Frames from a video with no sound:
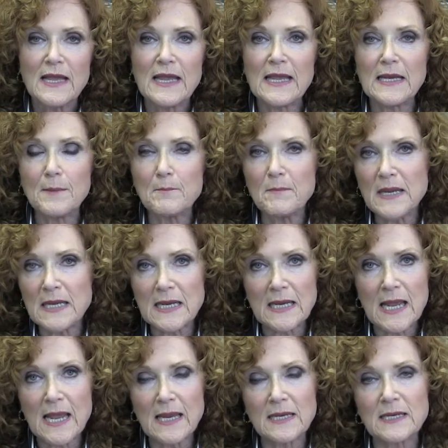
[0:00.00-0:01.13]
In a
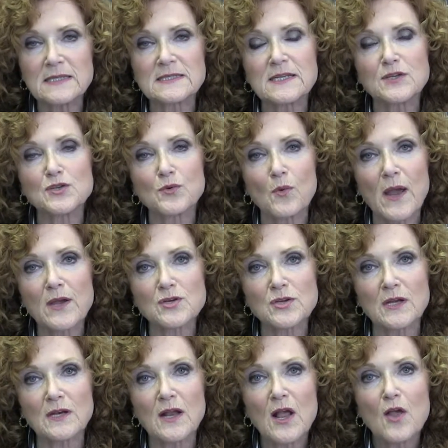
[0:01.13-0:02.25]
mediated
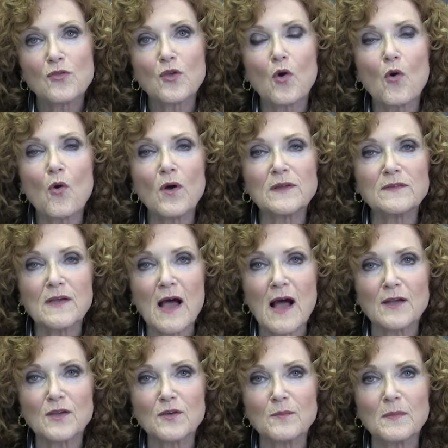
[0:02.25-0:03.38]
situation, the court
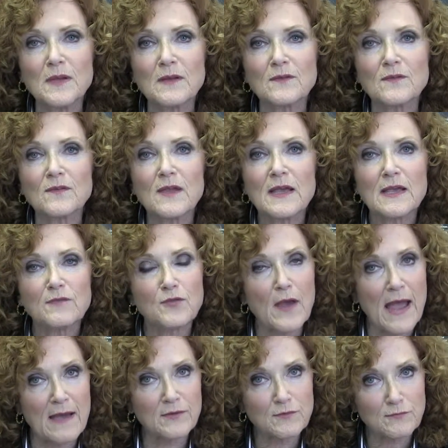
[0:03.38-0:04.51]
documents, if you
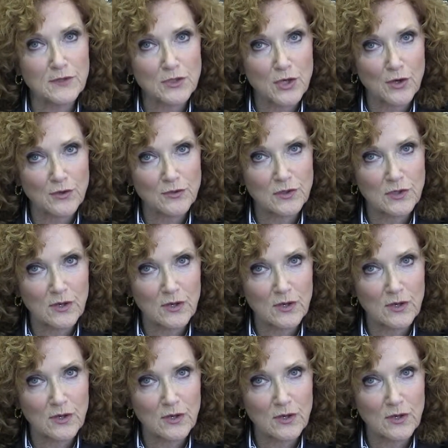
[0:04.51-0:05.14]
haven't retained